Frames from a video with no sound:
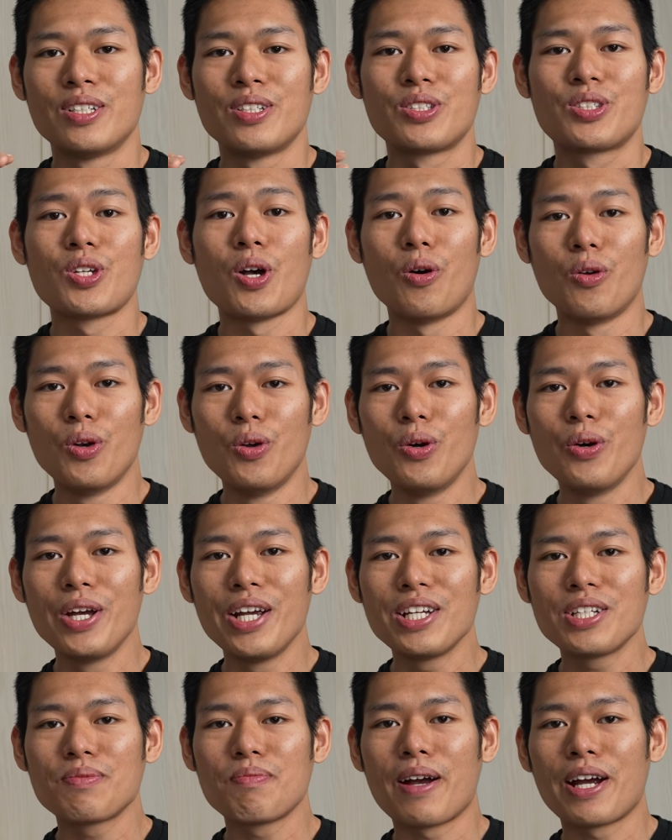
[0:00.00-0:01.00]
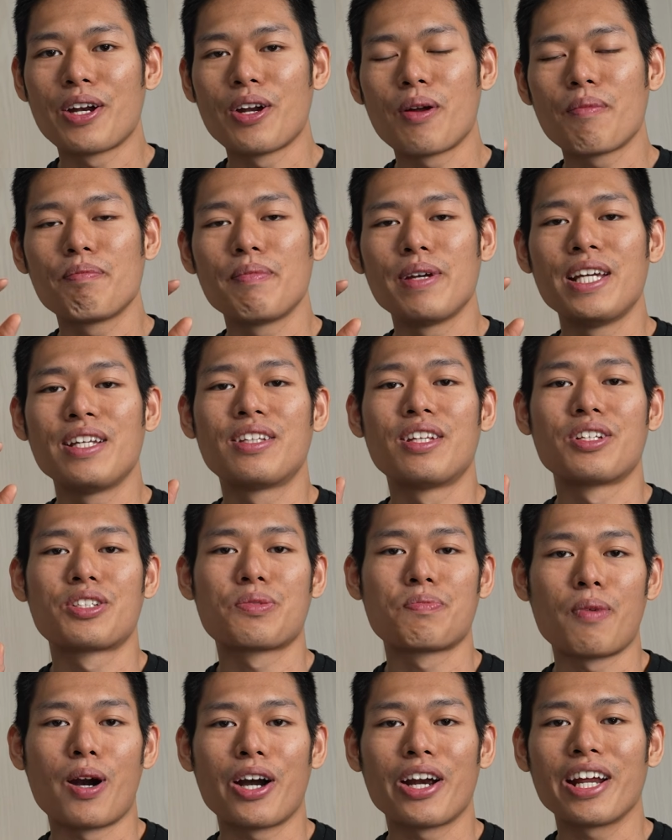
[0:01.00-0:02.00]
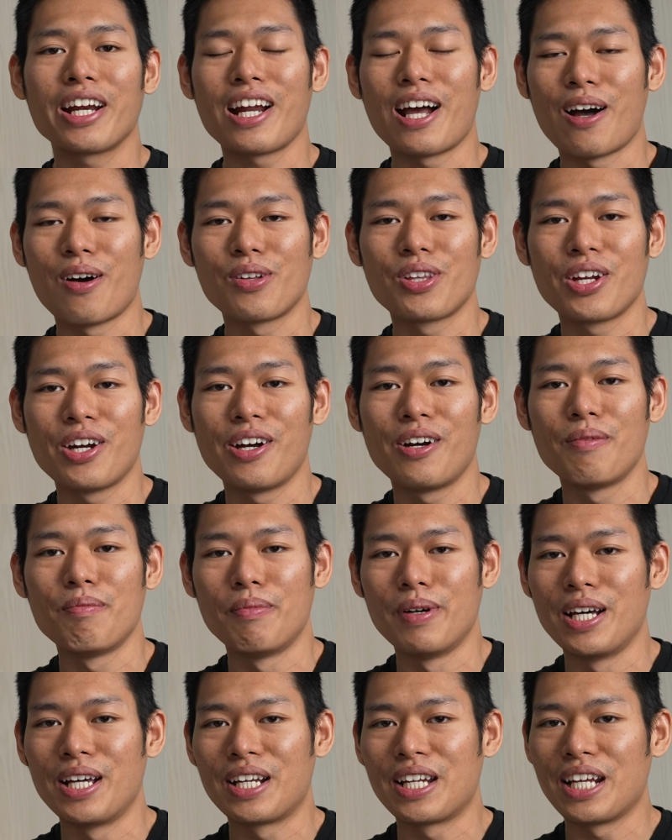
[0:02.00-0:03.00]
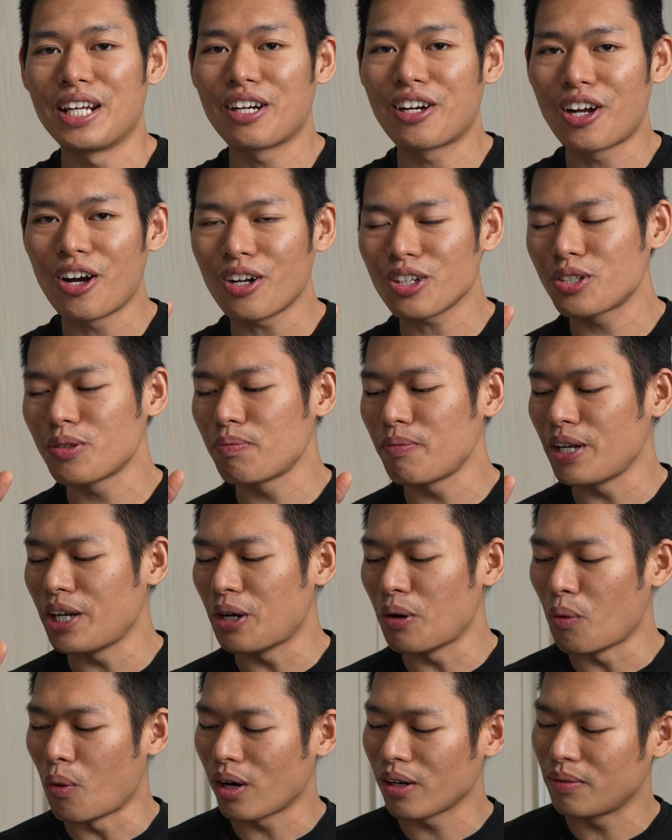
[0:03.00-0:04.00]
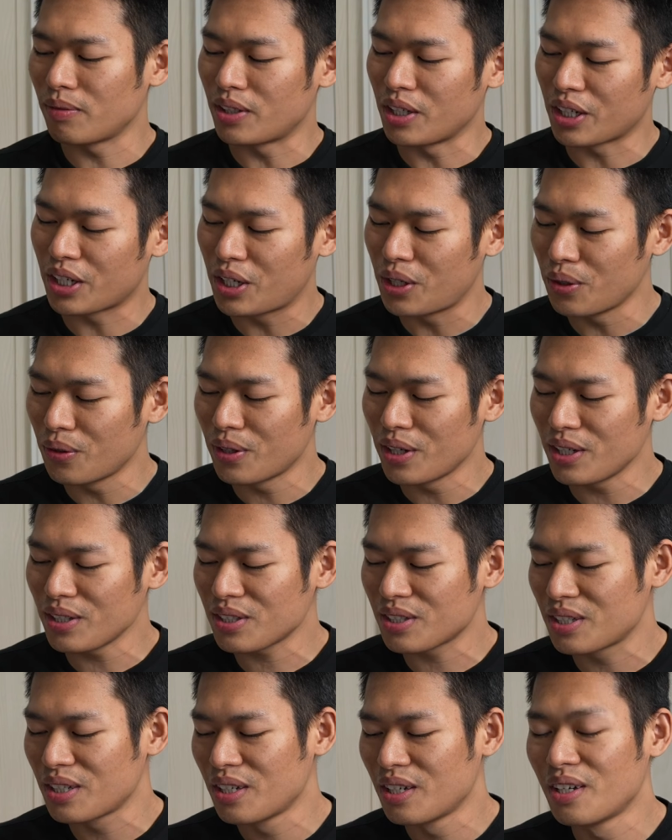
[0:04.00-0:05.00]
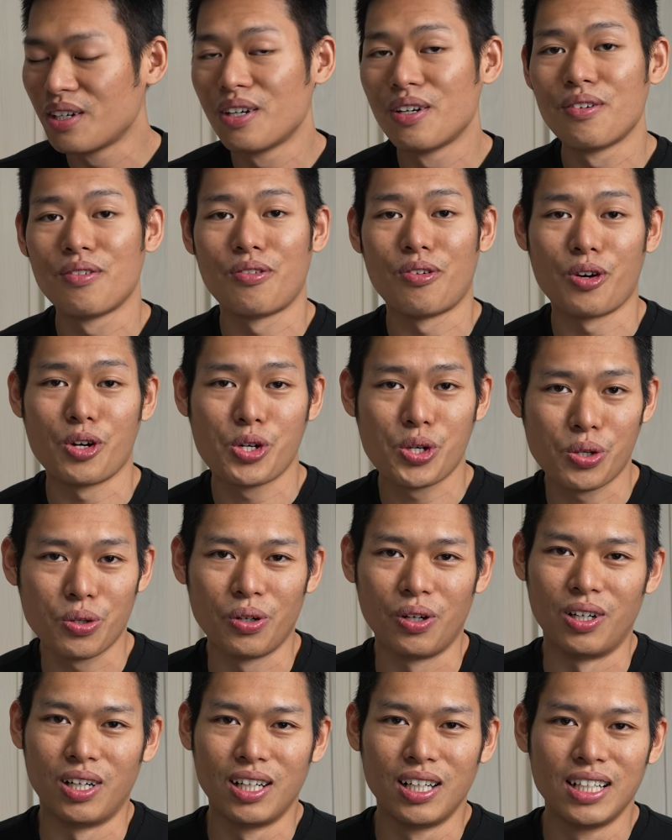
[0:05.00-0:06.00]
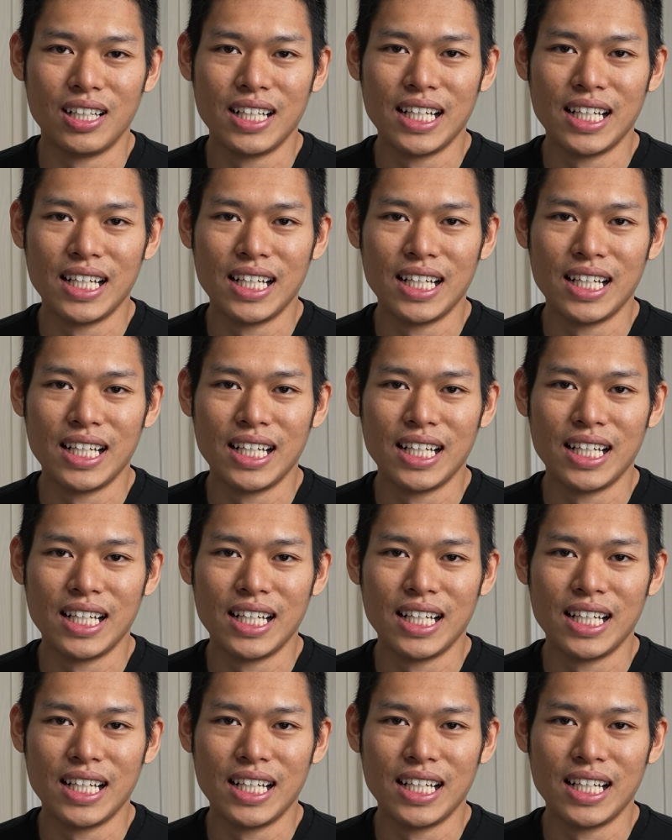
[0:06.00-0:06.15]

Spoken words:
So LOOI might not be the smartest out there, but it got to be one of the cutest for sure.